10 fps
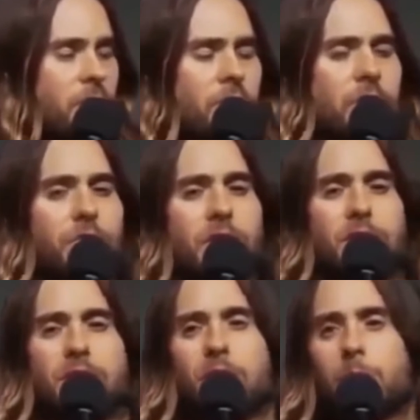I've looked at
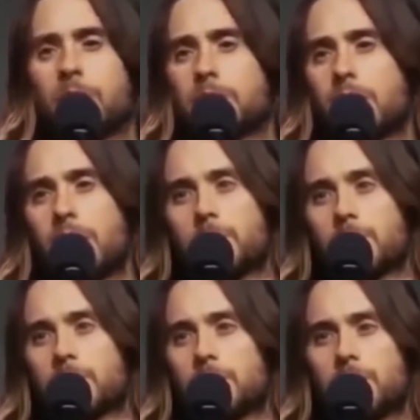things so many
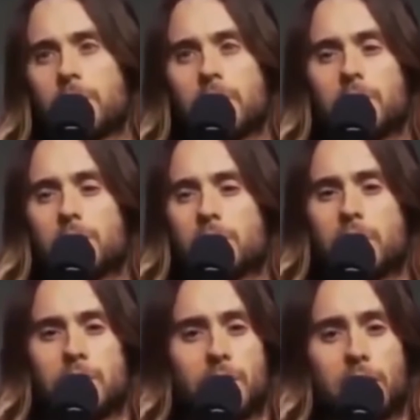times,
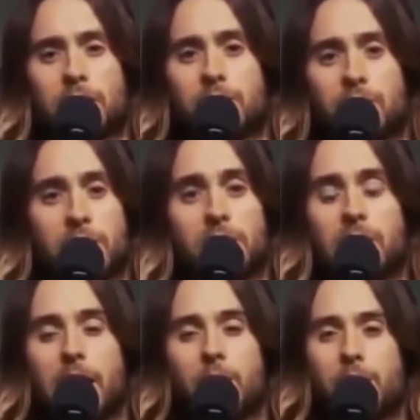videos that you guys
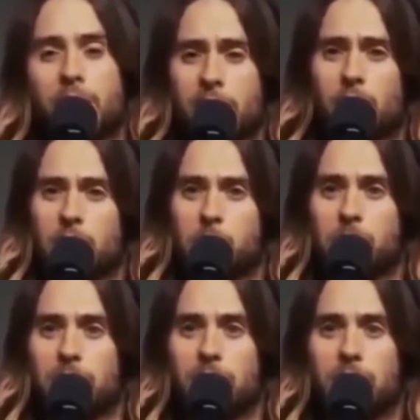see now and think, oh,
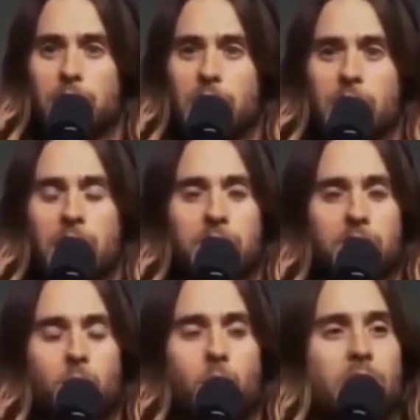that's pretty good,
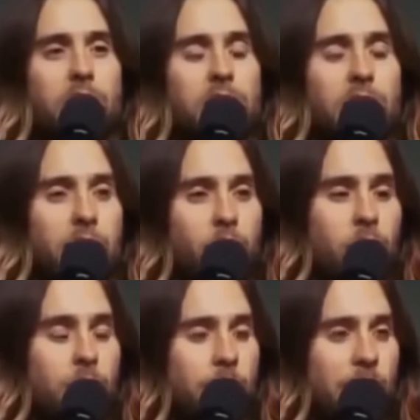and just wanted to
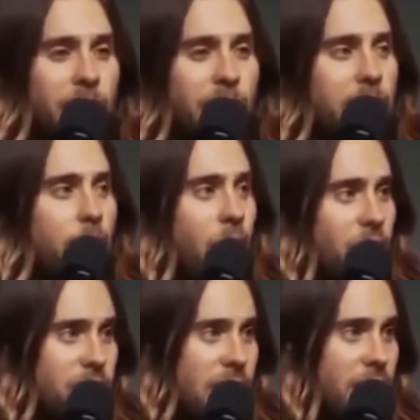like rip my
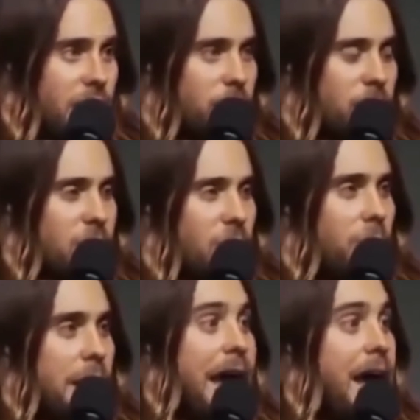eyeballs out. It was
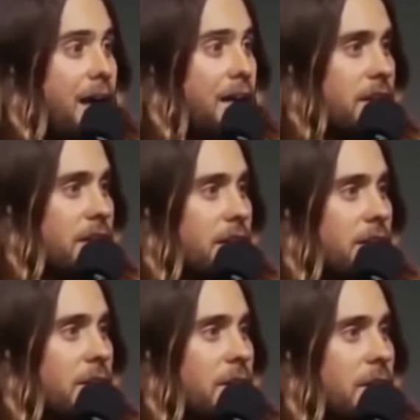so bad.
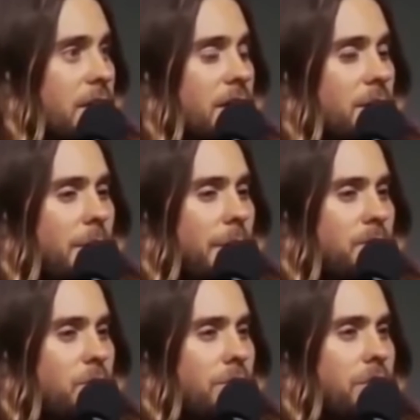
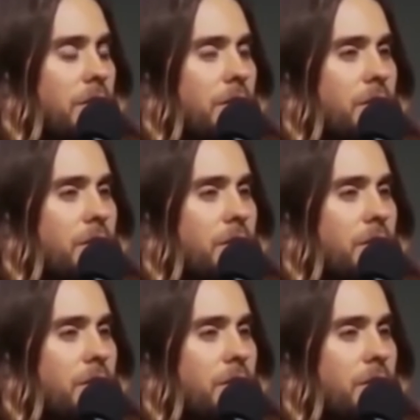Um, so I